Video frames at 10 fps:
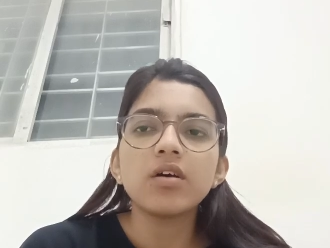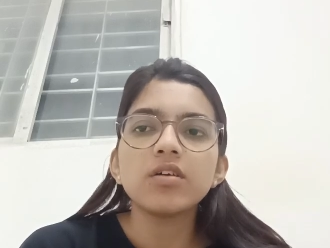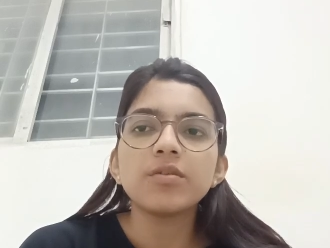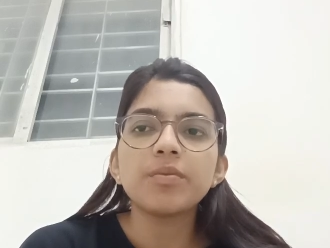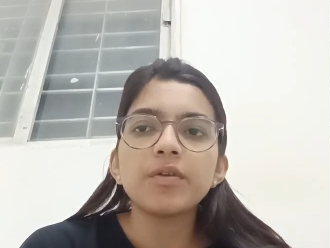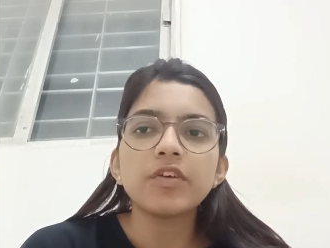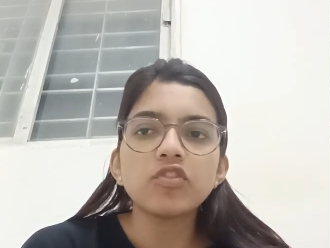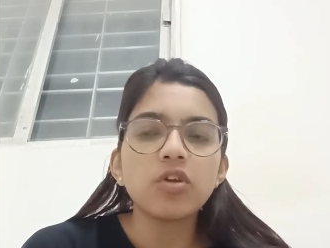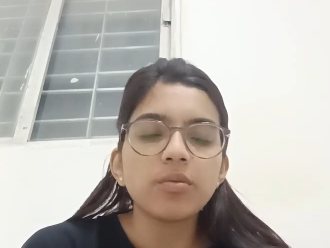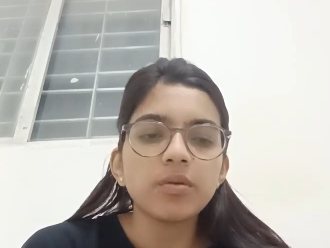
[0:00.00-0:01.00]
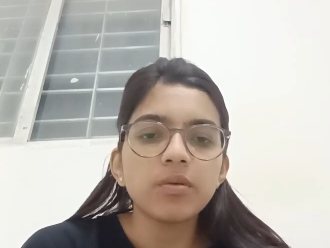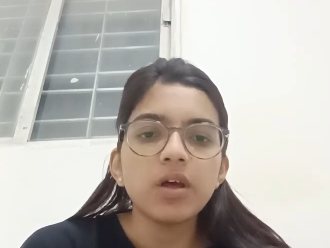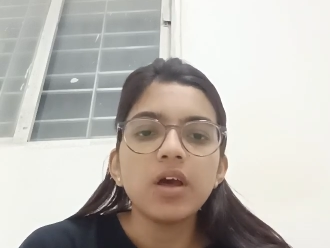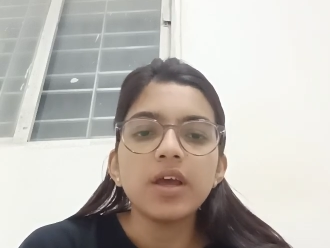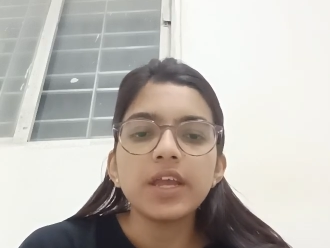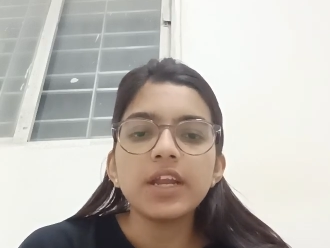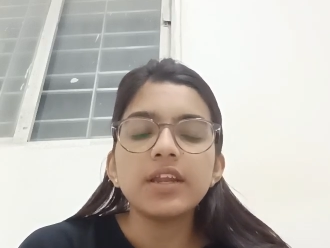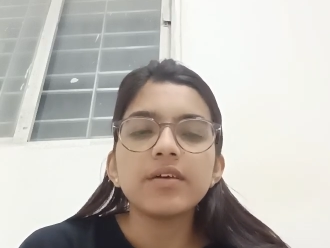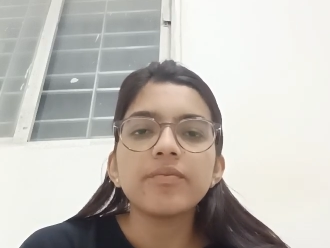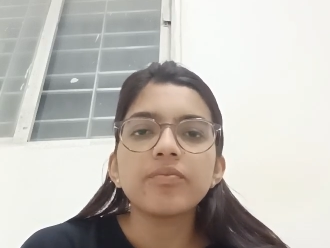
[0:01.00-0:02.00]
the prevention of the eat
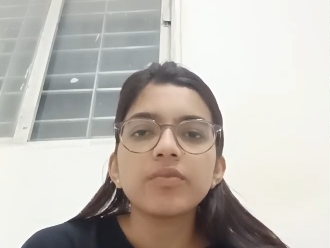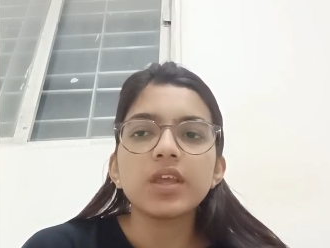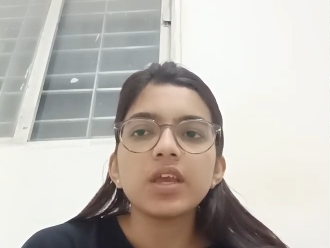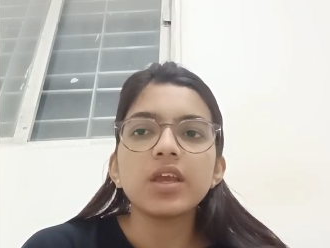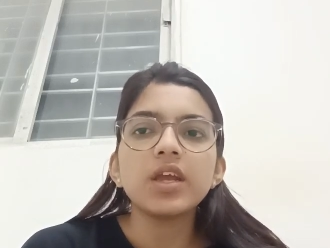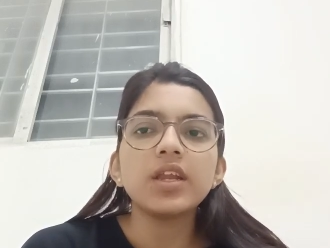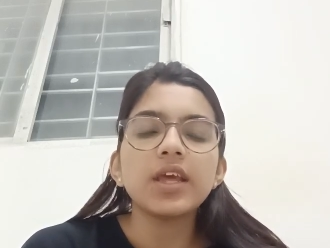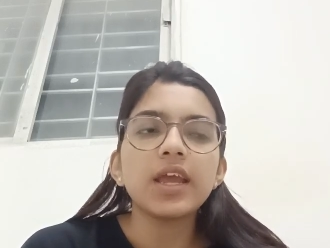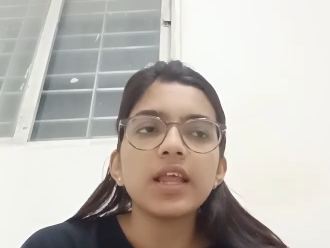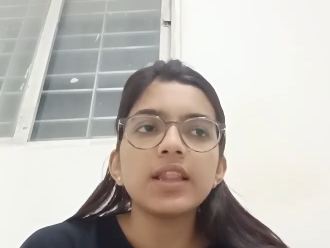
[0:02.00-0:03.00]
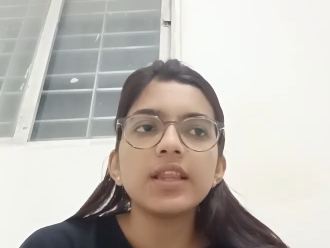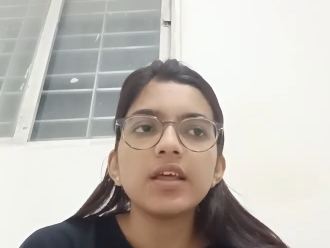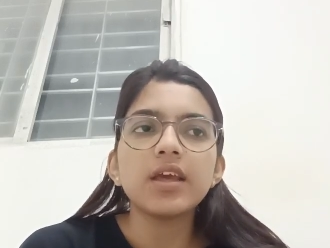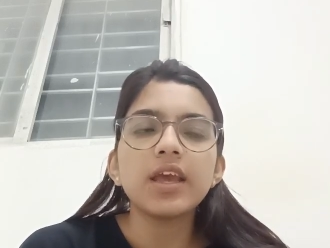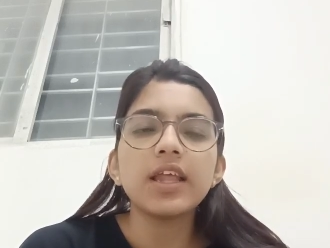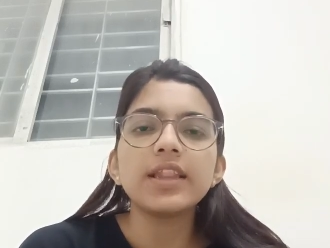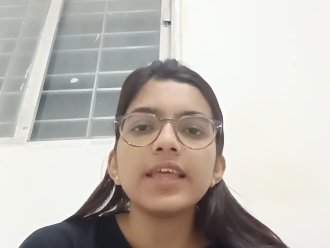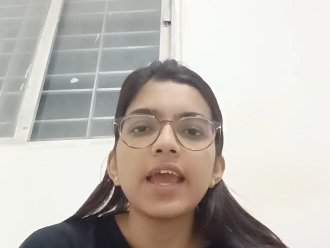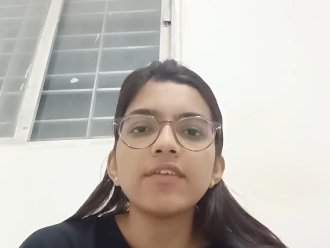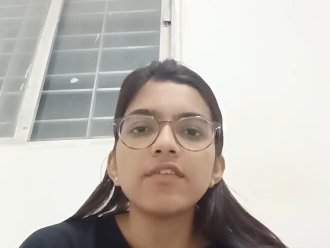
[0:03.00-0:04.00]
healthy
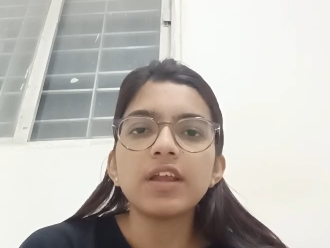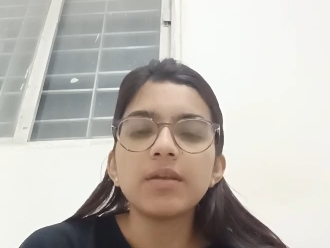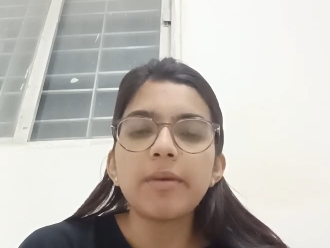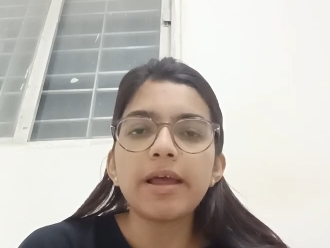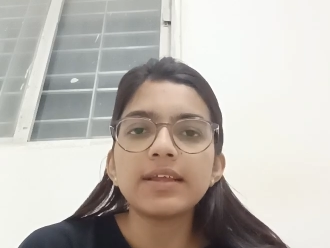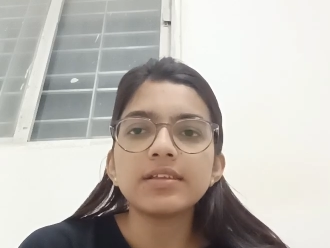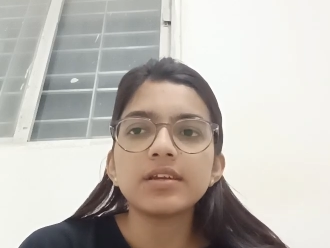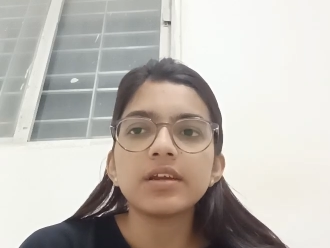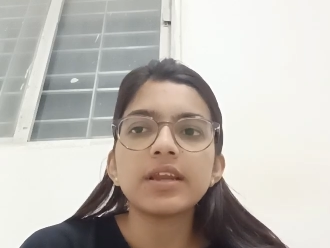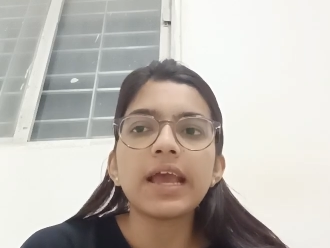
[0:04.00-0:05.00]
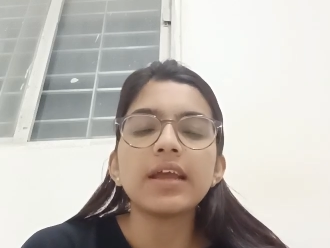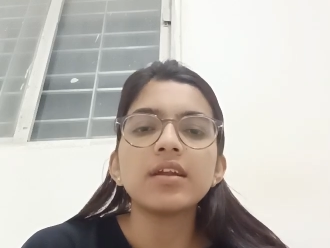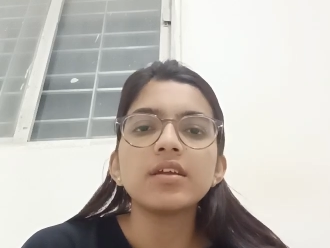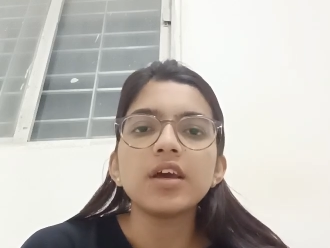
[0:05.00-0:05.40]
and well balanced diet,